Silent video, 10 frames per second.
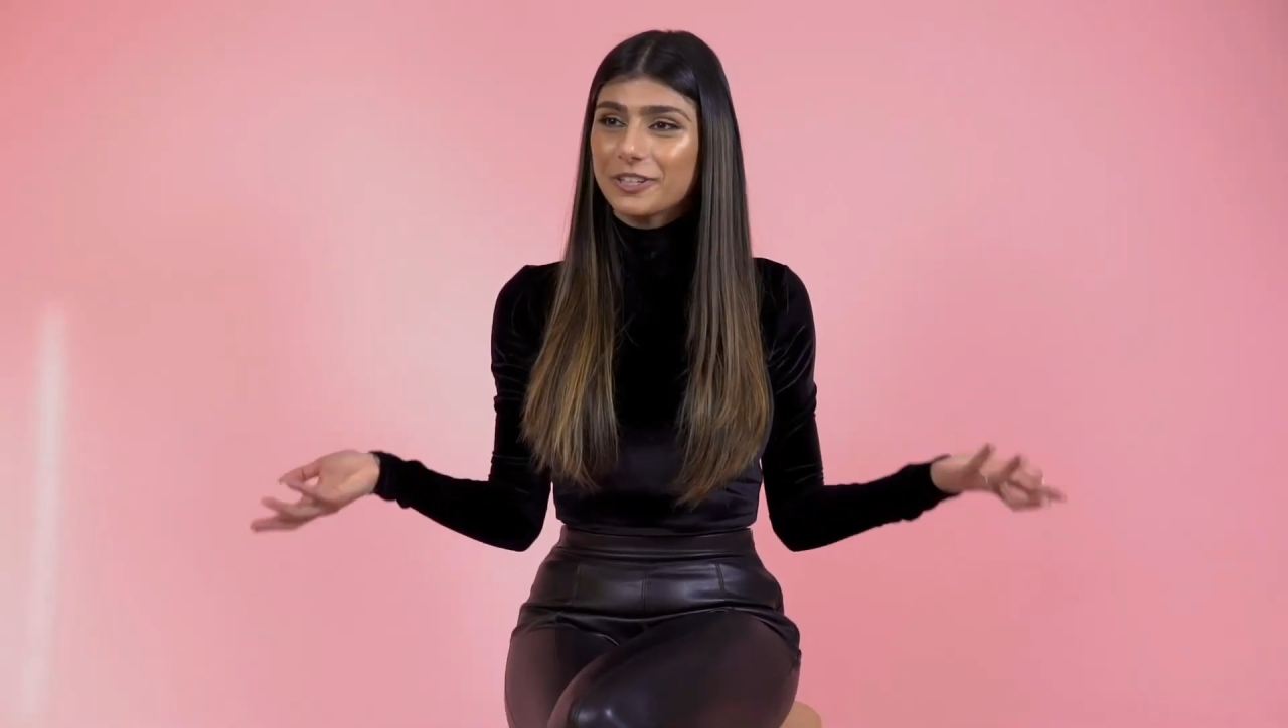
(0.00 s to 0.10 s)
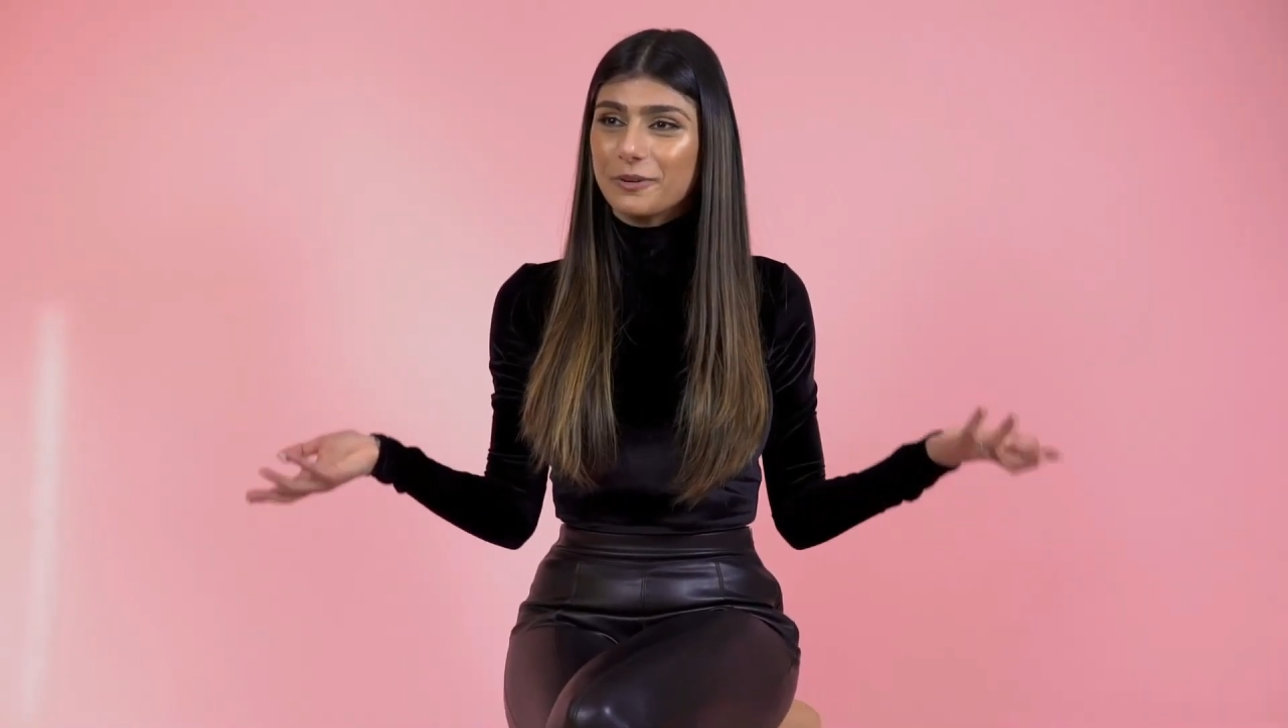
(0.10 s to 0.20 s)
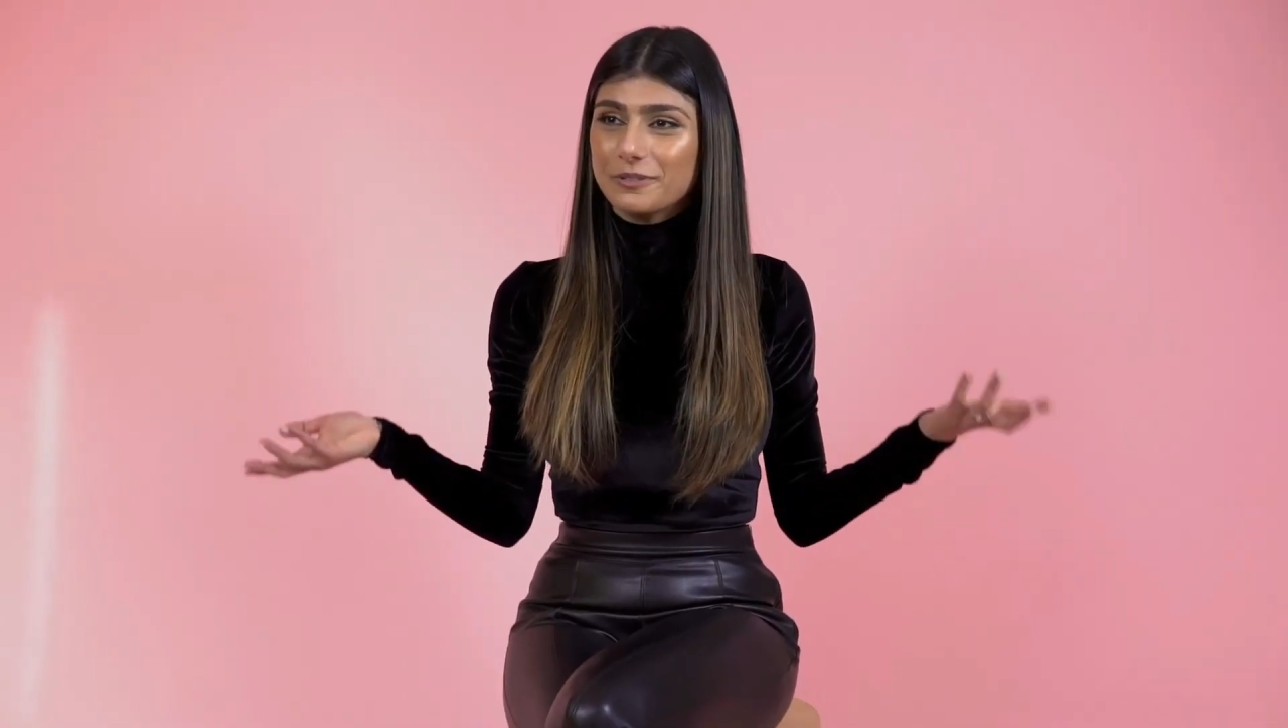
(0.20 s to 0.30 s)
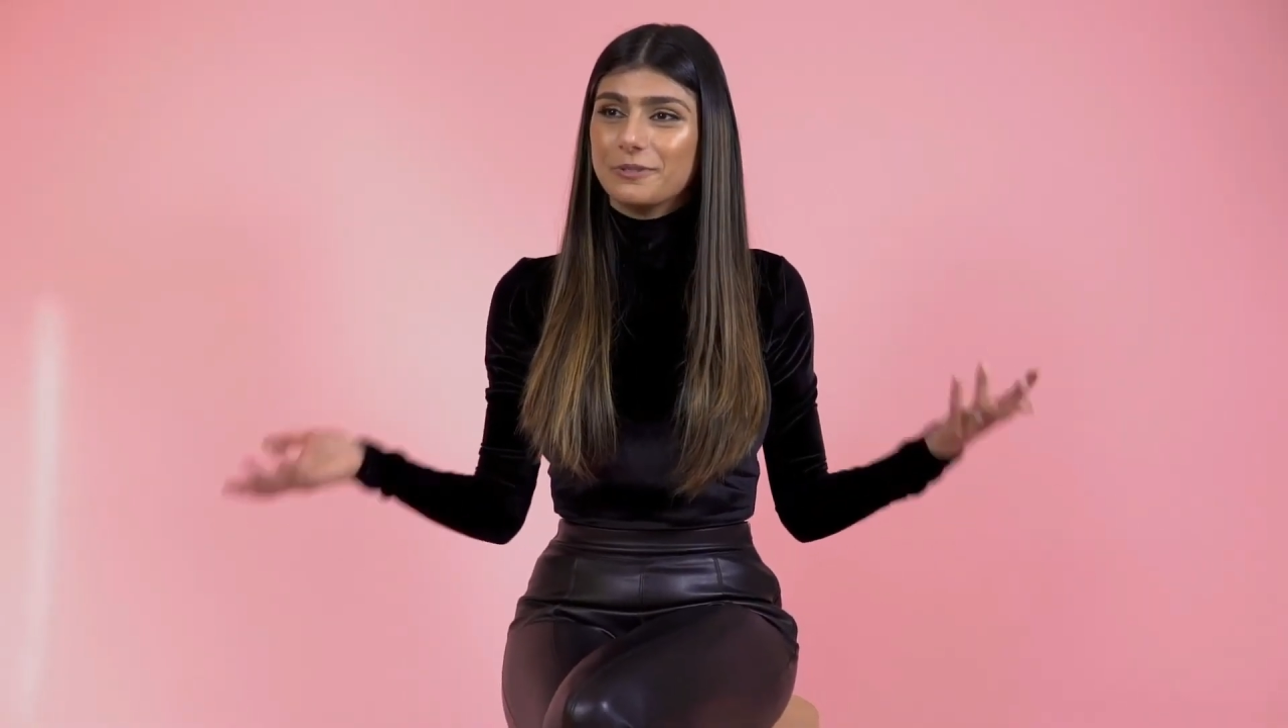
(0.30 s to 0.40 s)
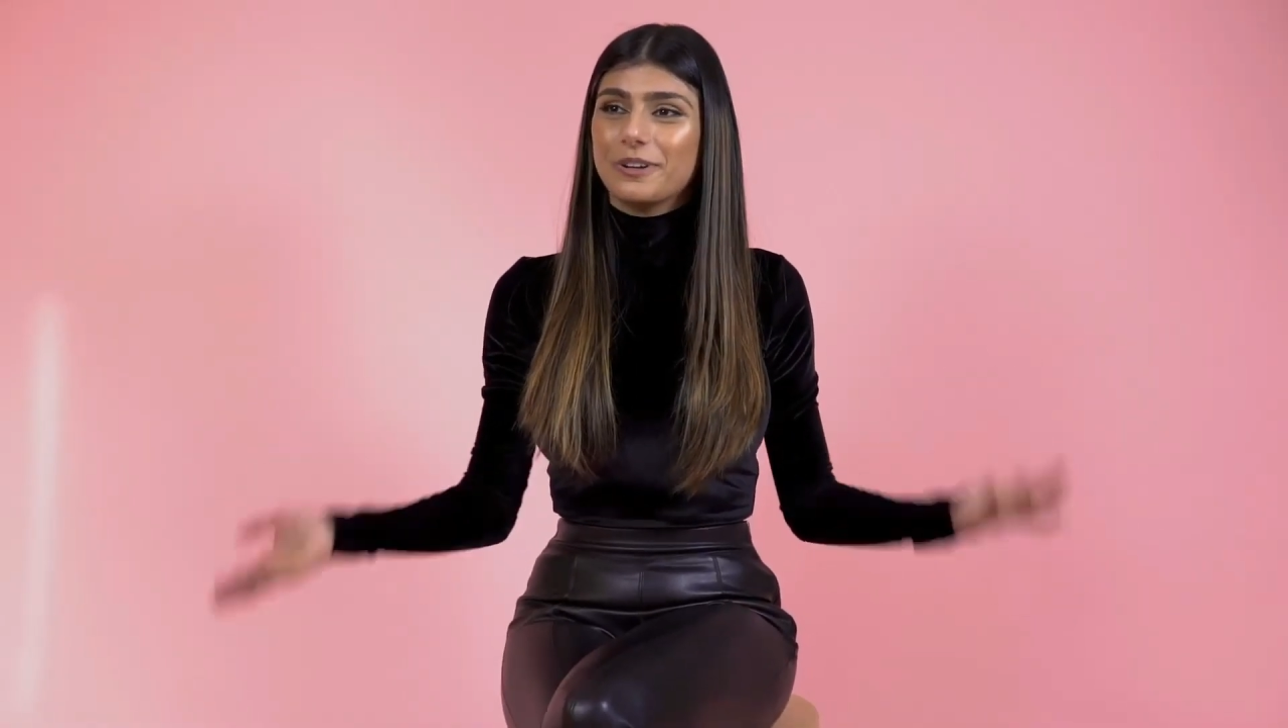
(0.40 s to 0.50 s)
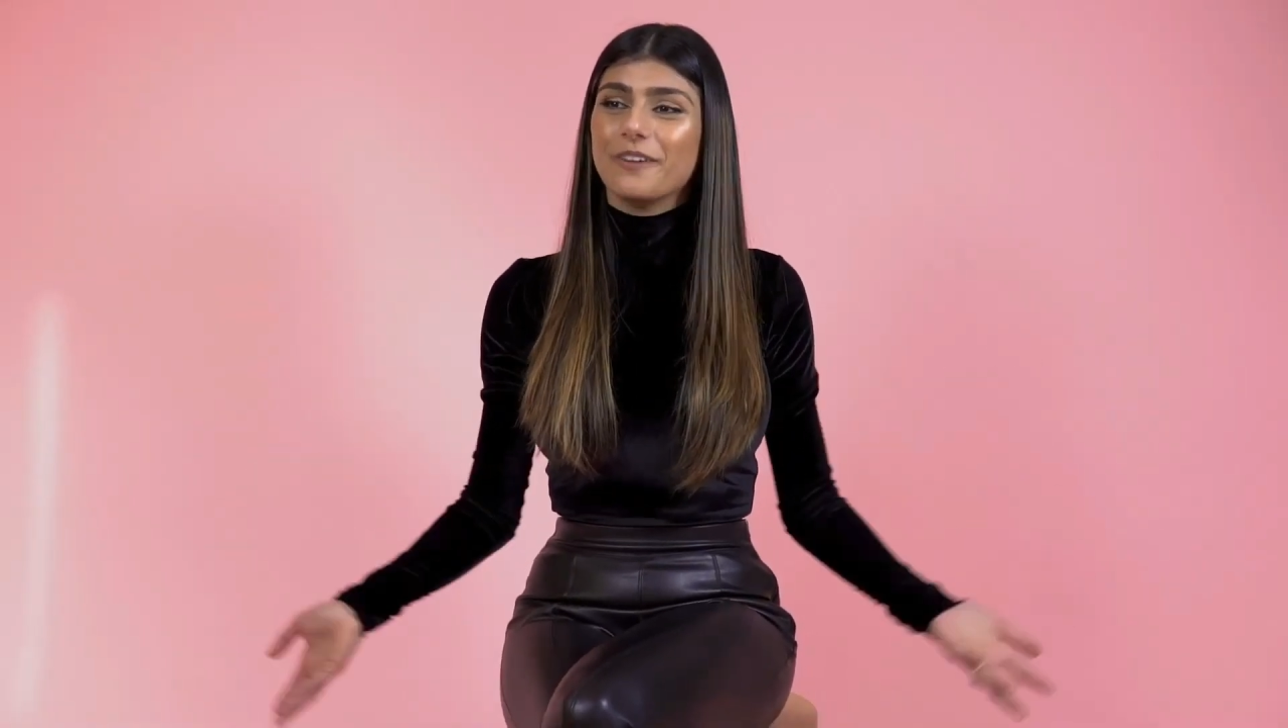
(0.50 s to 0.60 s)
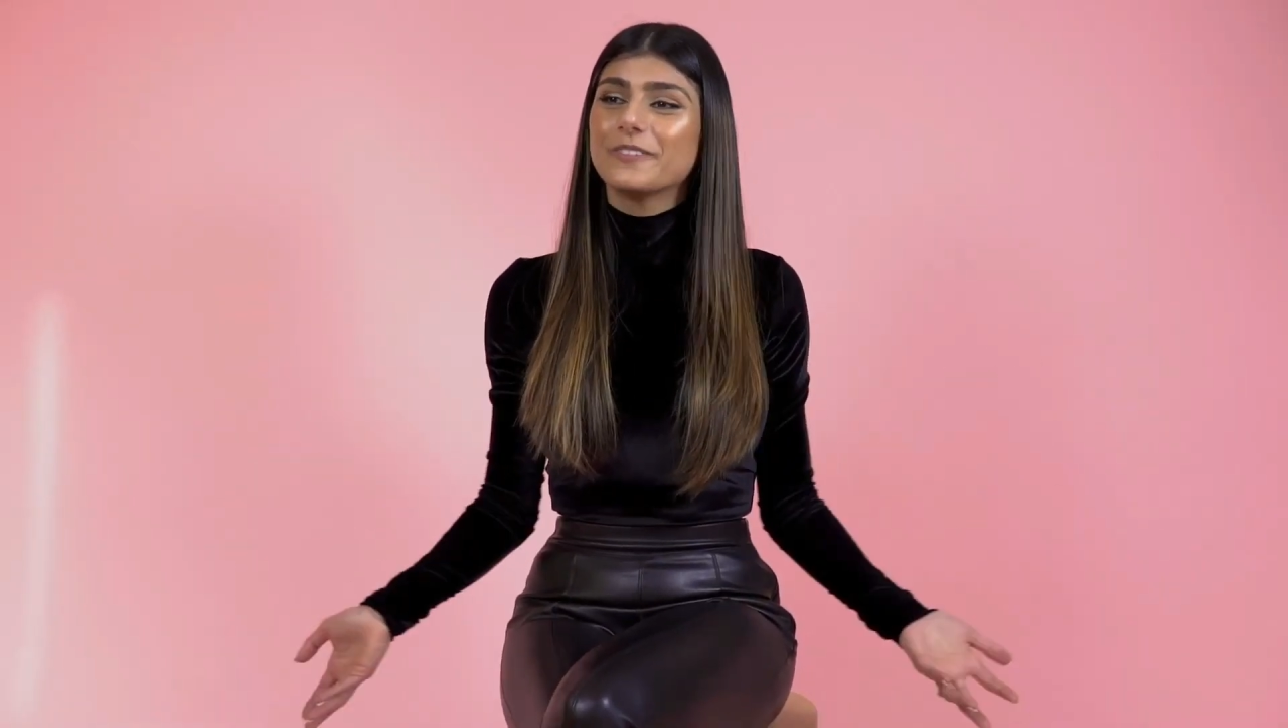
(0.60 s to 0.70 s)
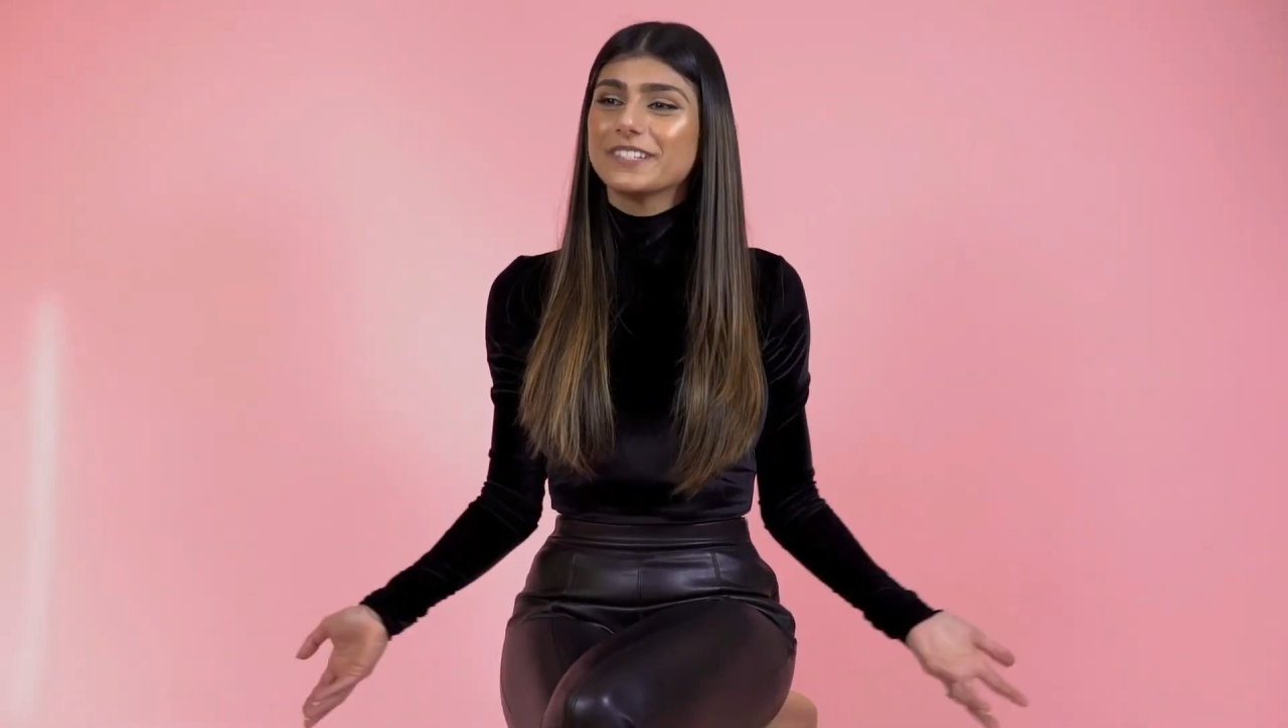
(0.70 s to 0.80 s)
because of